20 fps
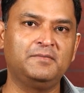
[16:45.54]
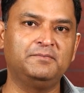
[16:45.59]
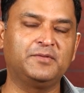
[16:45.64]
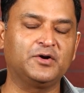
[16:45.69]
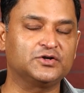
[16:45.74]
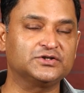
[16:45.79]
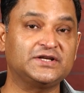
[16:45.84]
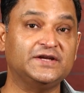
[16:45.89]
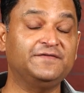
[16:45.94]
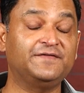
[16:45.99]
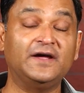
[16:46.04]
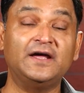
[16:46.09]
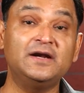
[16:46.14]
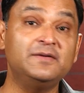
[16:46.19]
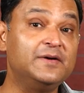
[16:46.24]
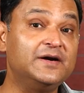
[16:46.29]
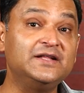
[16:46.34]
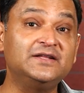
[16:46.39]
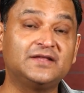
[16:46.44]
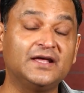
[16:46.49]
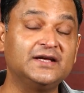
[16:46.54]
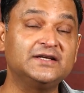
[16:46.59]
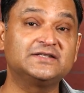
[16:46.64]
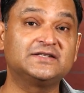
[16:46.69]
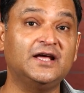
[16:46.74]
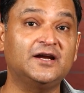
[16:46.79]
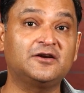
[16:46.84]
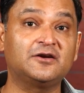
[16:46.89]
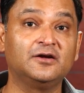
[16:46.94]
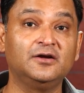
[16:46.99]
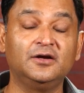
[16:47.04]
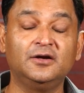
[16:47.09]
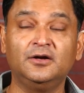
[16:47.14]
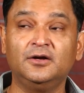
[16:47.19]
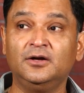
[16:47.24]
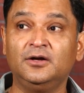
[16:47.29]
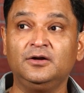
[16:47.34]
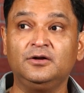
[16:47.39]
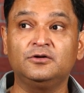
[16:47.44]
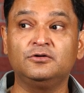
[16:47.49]
Because if anybody thinks that,
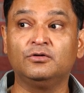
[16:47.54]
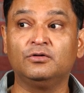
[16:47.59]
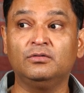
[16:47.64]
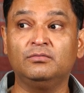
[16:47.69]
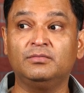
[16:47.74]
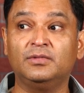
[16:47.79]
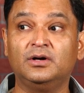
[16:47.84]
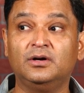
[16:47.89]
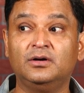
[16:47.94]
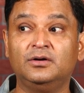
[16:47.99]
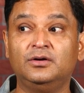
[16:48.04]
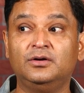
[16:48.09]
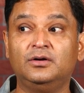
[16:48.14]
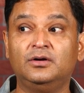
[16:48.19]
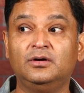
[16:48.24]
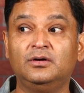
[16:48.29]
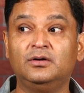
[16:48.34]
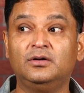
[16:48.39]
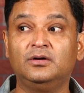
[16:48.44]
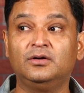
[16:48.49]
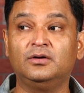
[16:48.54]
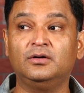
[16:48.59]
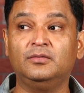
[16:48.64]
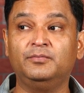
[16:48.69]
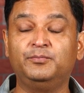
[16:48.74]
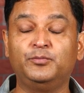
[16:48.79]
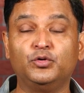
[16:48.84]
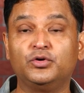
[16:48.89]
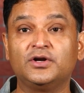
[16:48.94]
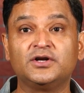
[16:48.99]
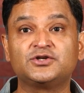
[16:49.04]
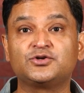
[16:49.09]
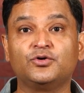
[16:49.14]
Putin